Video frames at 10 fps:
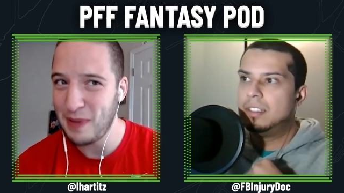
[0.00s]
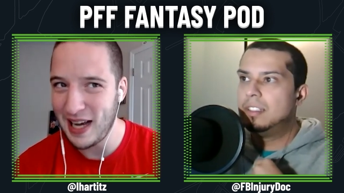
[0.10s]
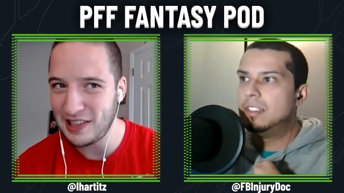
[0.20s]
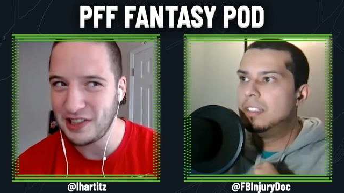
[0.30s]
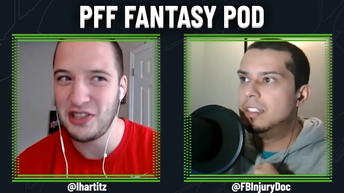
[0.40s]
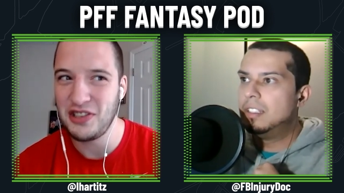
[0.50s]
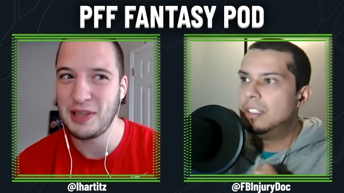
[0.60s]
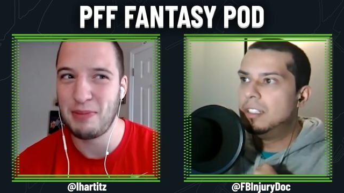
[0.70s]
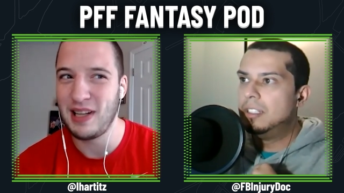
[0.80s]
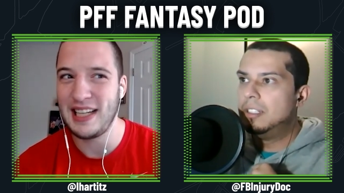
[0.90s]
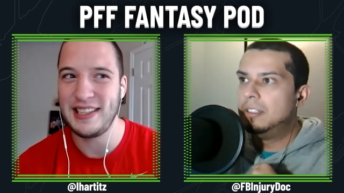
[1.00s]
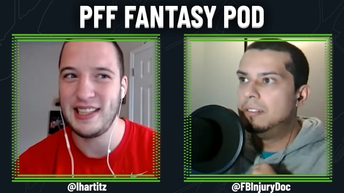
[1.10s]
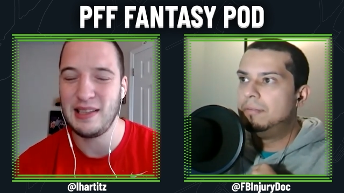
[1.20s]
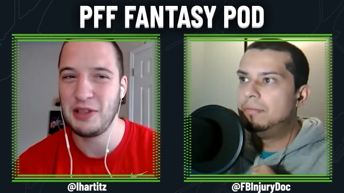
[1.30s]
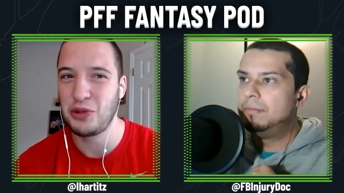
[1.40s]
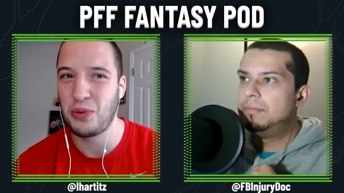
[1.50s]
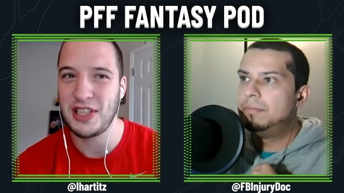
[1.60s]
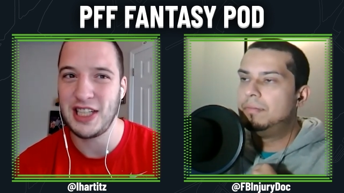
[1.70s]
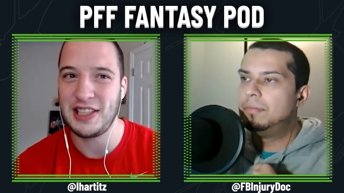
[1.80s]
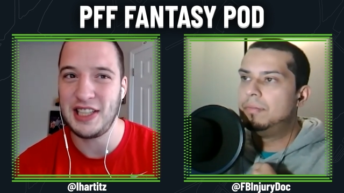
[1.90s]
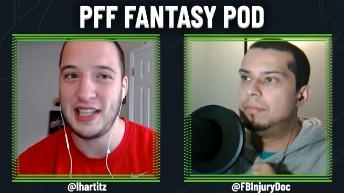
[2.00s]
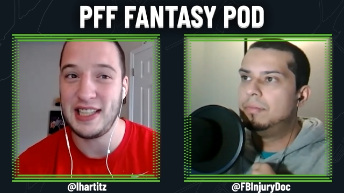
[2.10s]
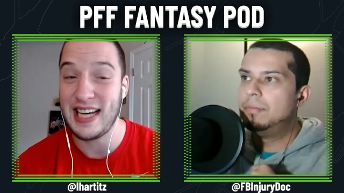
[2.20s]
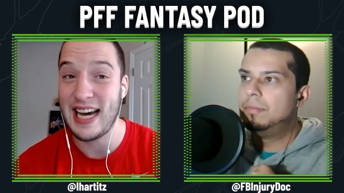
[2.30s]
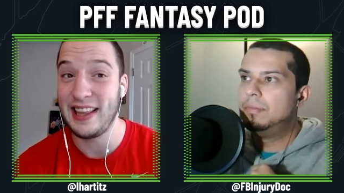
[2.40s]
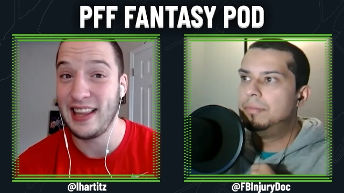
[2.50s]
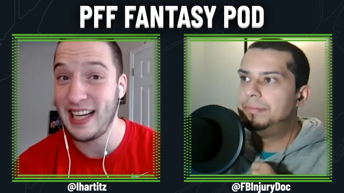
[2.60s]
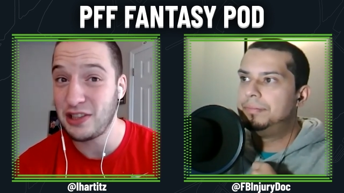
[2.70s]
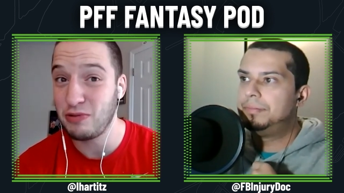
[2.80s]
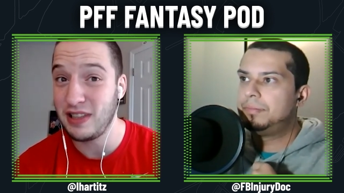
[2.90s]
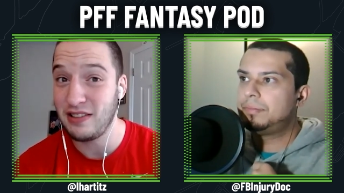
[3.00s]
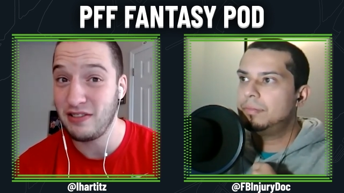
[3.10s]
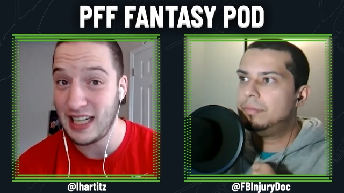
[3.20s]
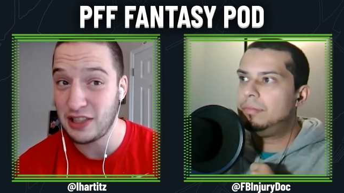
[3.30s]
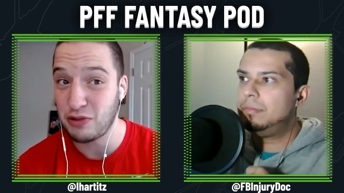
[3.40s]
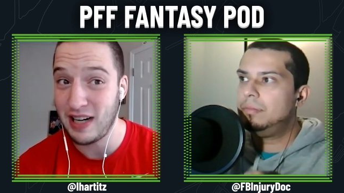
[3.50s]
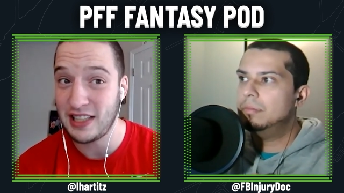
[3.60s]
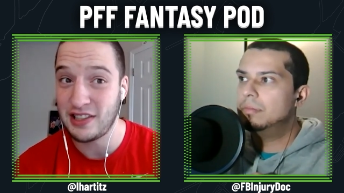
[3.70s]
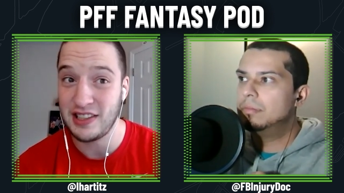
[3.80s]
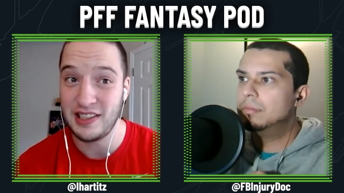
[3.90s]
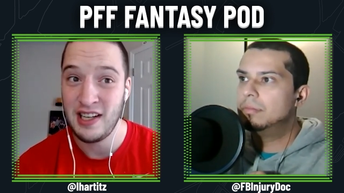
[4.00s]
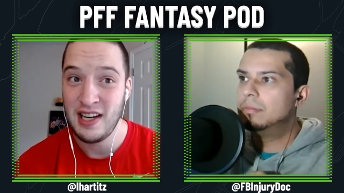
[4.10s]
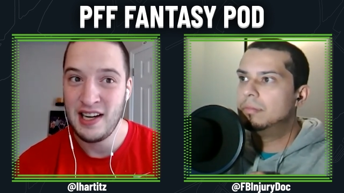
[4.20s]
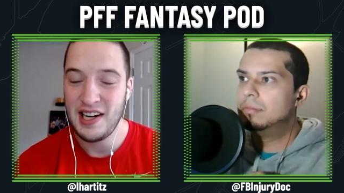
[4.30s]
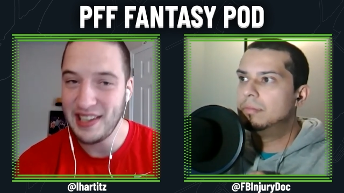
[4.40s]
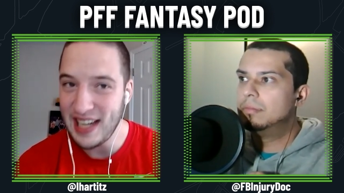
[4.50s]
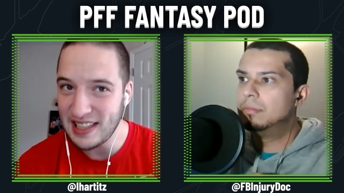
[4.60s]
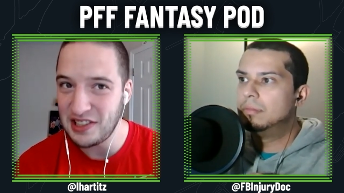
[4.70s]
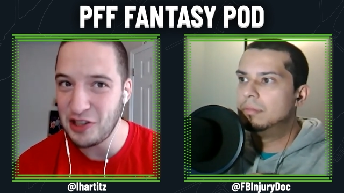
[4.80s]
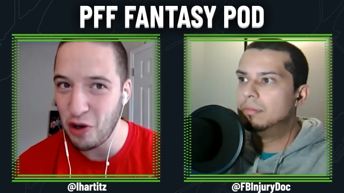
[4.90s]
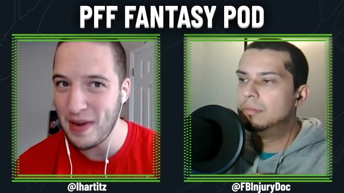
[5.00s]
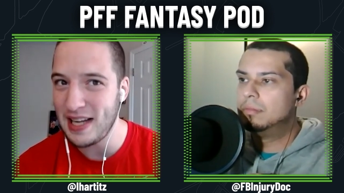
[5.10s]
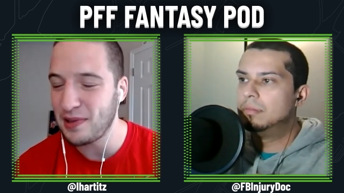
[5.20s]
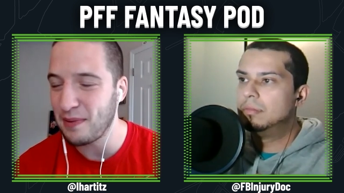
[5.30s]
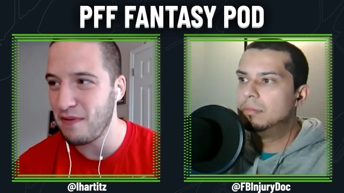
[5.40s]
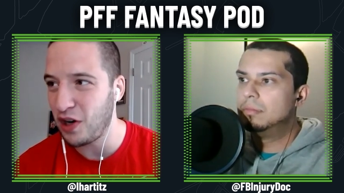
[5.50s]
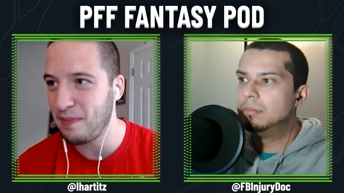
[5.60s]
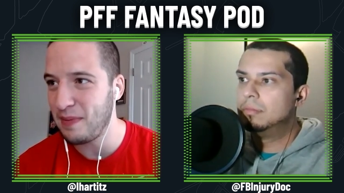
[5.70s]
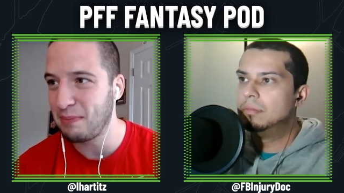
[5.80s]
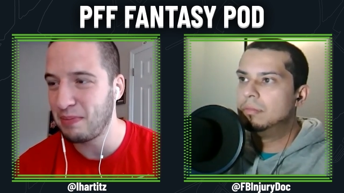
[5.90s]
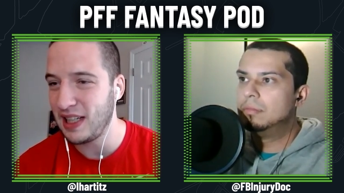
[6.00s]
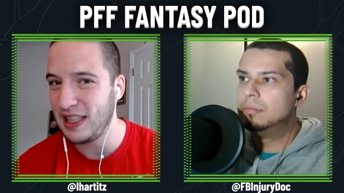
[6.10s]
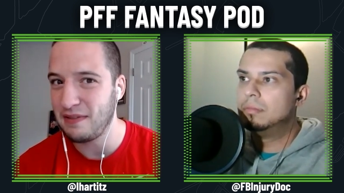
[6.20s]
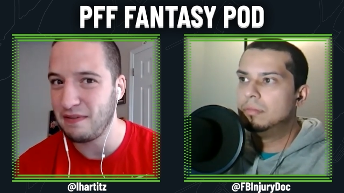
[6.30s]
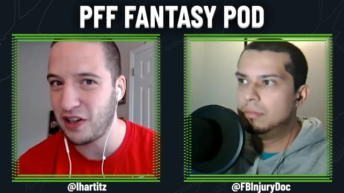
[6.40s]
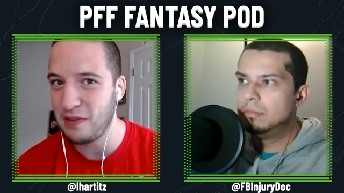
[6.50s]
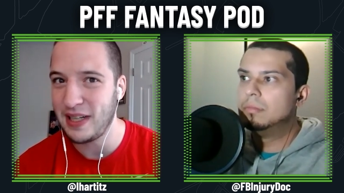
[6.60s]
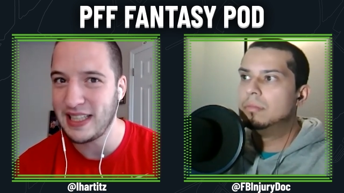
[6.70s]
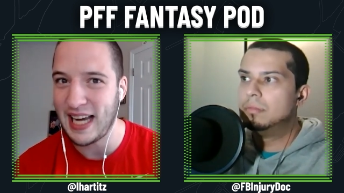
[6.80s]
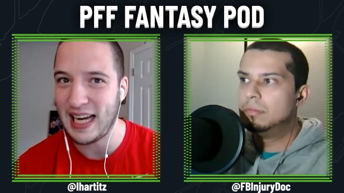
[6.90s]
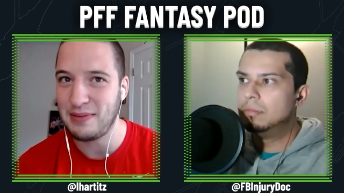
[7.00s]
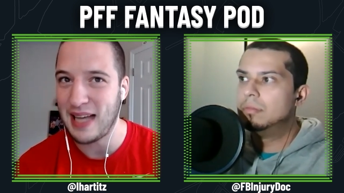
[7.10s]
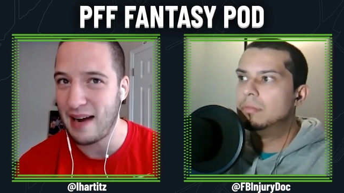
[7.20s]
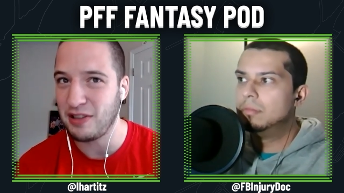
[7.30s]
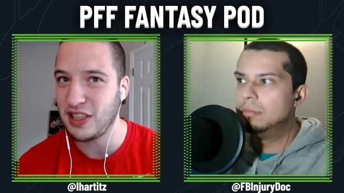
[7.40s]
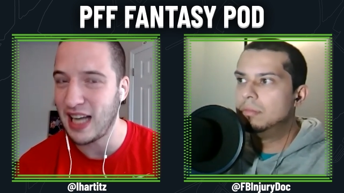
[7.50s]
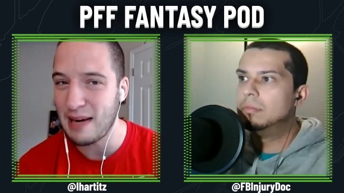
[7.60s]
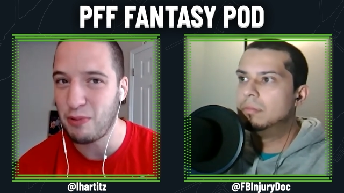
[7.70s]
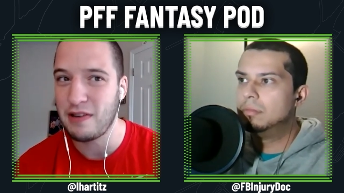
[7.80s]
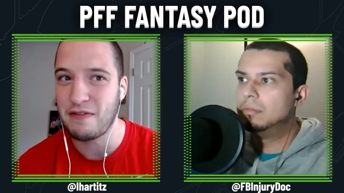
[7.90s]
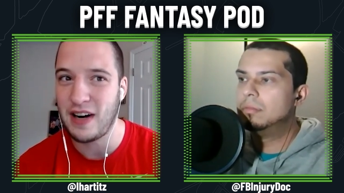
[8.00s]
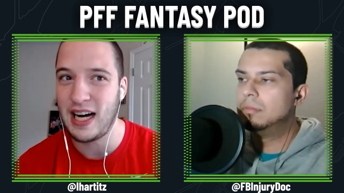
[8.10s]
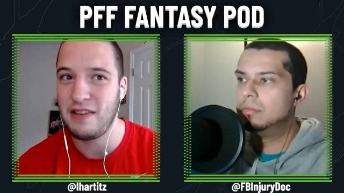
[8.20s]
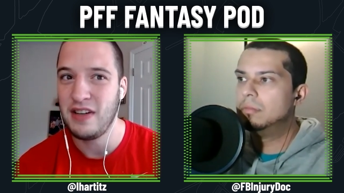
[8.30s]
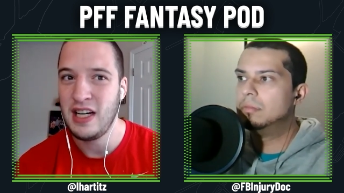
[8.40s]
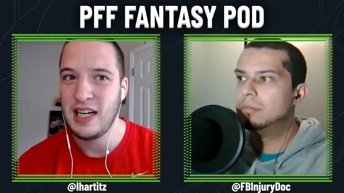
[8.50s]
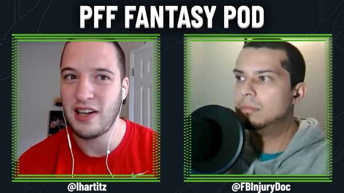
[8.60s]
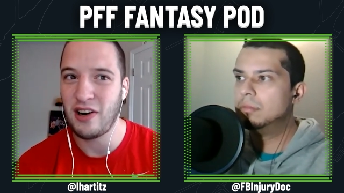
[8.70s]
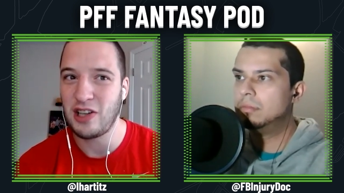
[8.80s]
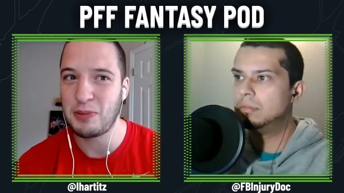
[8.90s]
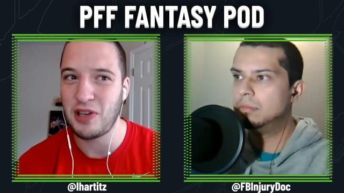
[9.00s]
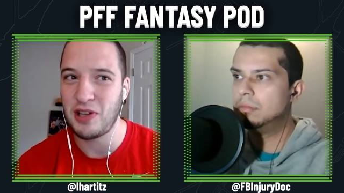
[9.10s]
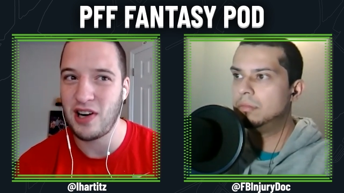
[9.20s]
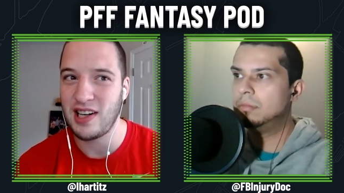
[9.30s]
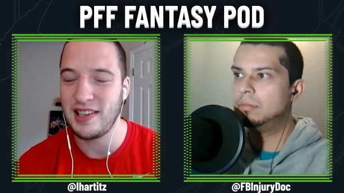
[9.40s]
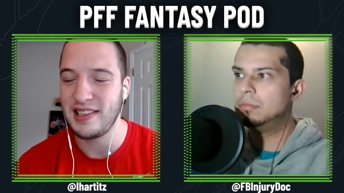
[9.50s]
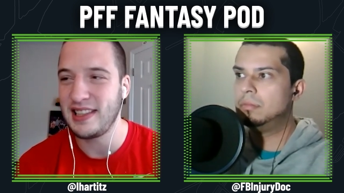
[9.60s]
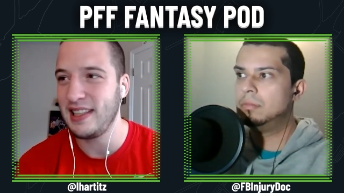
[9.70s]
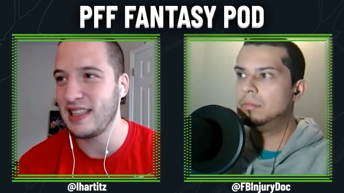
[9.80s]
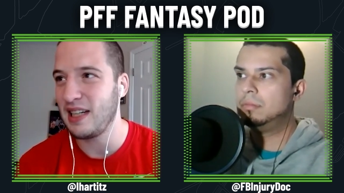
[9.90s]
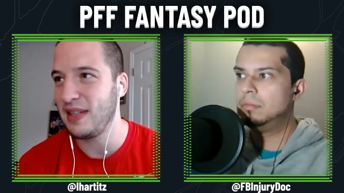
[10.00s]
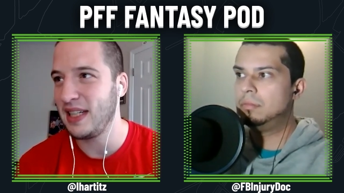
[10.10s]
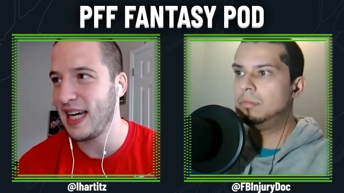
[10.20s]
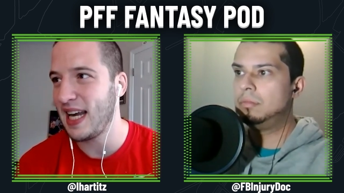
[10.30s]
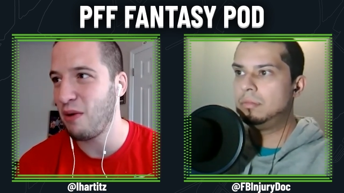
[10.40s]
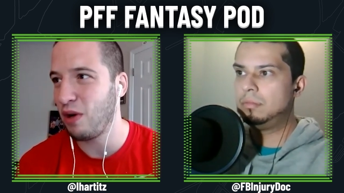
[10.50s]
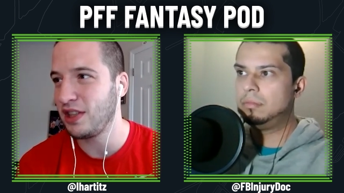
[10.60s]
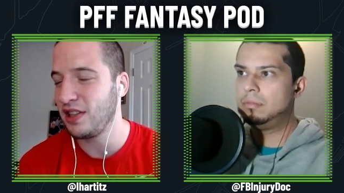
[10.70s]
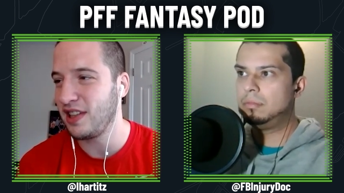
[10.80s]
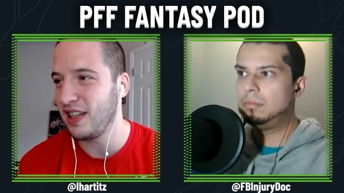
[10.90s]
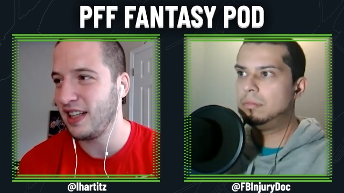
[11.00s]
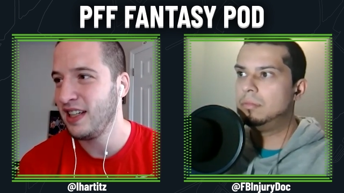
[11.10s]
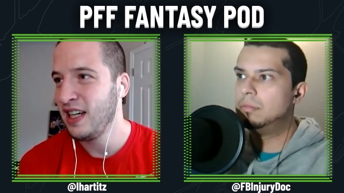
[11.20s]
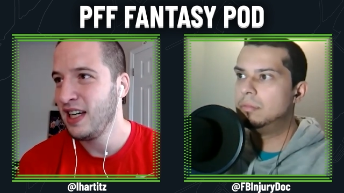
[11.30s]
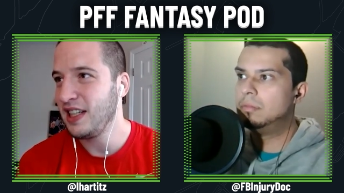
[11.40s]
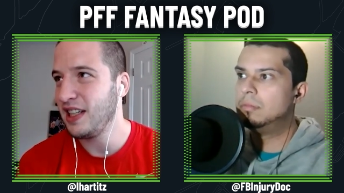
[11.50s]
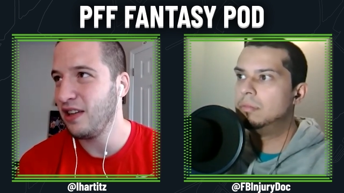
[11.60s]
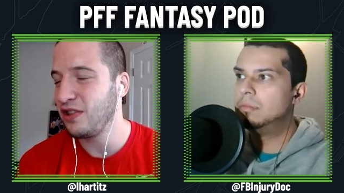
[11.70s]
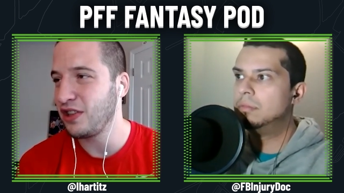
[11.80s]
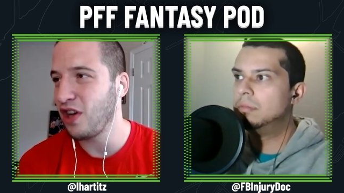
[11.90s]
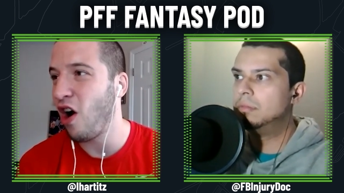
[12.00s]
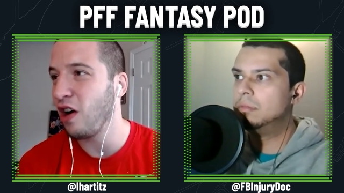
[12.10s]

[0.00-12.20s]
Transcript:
Speaker 1: past injuries applied to him in 2018. He had less less rest, and, and again, still made some very big plays and very big games. Averaged 9.5 yards per target on the season. I mean, again, it wasn't the you know just